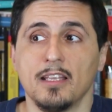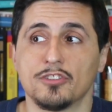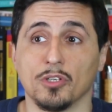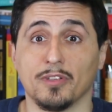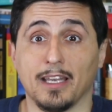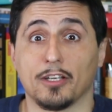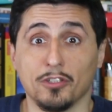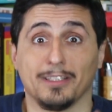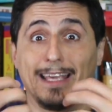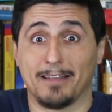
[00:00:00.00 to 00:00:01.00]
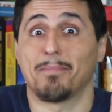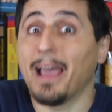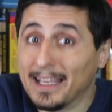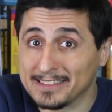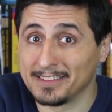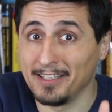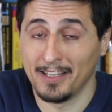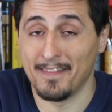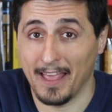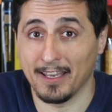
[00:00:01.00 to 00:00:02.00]
so that I could get past
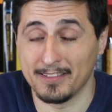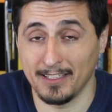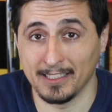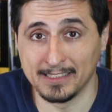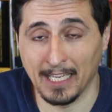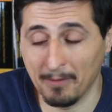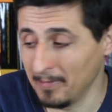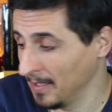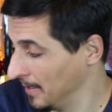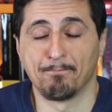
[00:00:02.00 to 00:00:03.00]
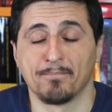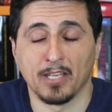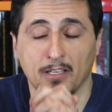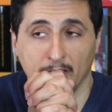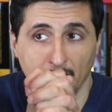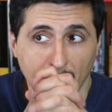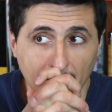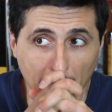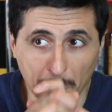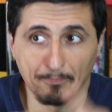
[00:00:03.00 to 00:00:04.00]
that exam.
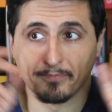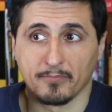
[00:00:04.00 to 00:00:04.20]
Now,